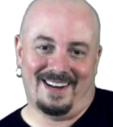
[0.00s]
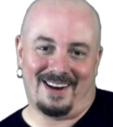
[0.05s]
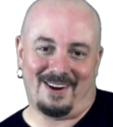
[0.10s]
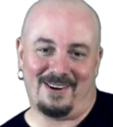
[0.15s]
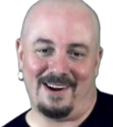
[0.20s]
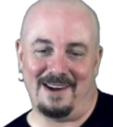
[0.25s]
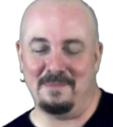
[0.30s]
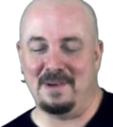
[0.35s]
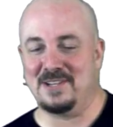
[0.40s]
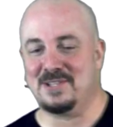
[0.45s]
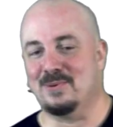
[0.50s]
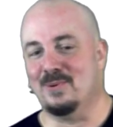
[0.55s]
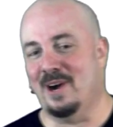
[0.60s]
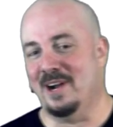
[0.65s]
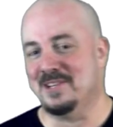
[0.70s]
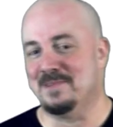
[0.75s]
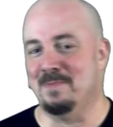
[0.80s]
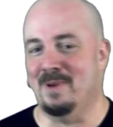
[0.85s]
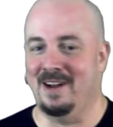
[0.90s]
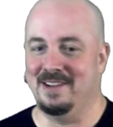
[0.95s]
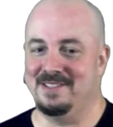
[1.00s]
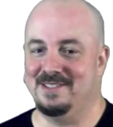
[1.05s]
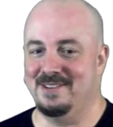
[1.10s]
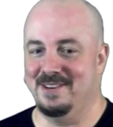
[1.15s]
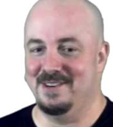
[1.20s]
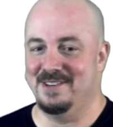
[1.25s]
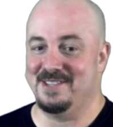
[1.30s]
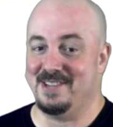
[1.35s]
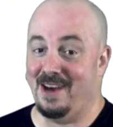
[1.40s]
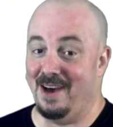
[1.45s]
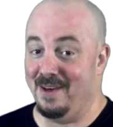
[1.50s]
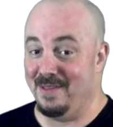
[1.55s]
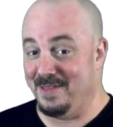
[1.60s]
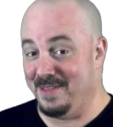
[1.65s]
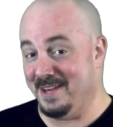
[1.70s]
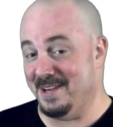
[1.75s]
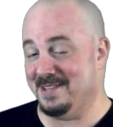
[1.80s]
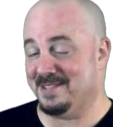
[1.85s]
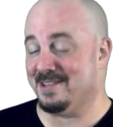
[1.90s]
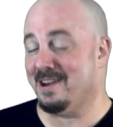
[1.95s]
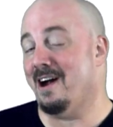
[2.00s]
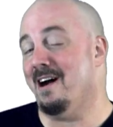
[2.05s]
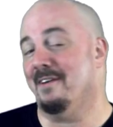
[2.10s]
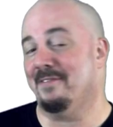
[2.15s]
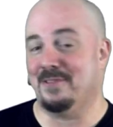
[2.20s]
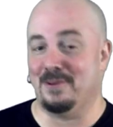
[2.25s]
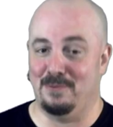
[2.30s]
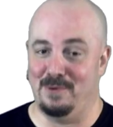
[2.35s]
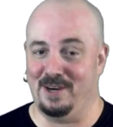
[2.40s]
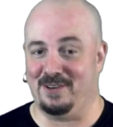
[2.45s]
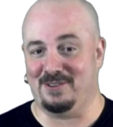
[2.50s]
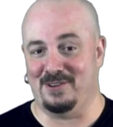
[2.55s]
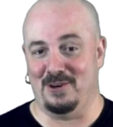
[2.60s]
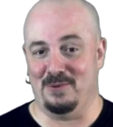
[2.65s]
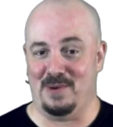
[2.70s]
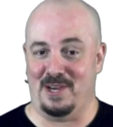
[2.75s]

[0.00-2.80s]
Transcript: All right, my Squatch Monsters, on this Off the Rictor,